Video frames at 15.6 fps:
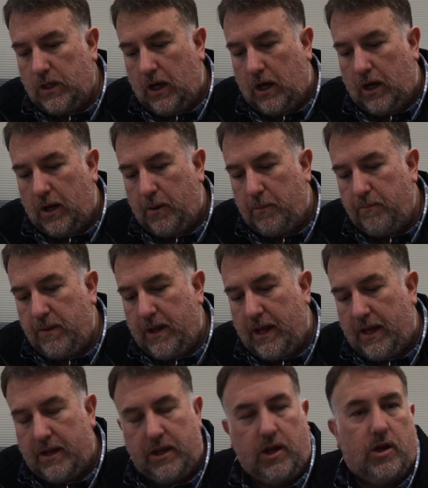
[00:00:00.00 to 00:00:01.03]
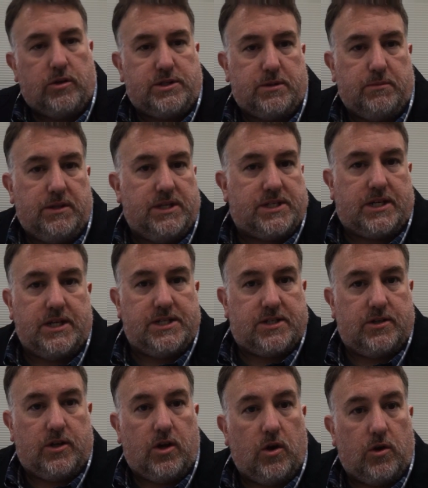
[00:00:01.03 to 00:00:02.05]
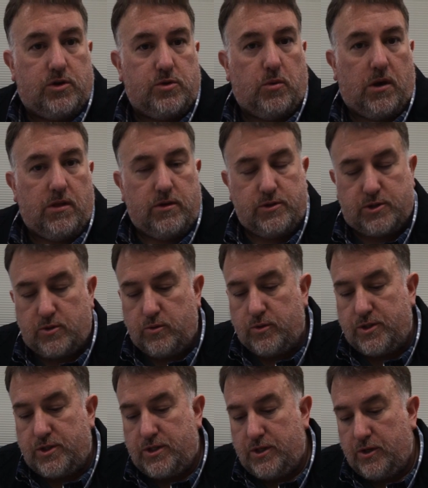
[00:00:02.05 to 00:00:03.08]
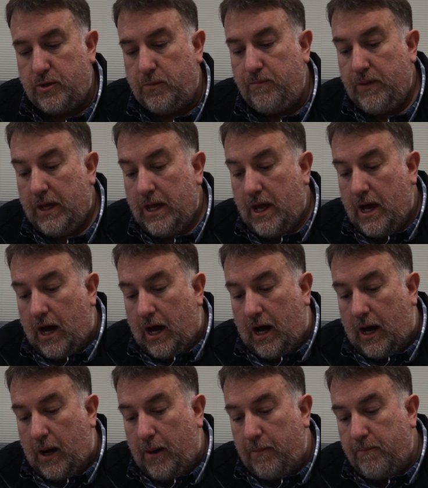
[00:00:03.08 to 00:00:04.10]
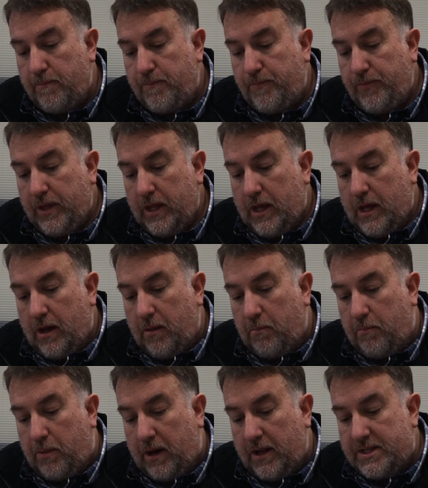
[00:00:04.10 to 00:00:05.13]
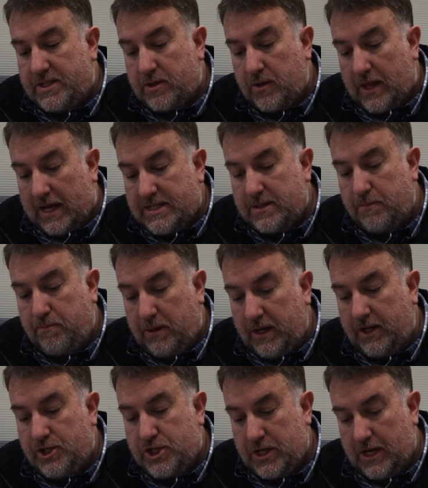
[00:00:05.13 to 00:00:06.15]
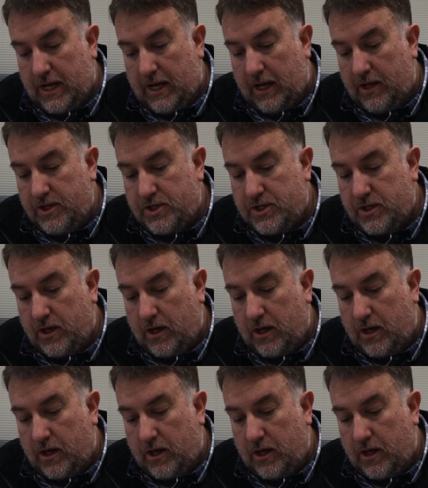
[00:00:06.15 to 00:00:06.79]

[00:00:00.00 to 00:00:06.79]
And some of these kids could go to one of those schools too. But so that's a big change.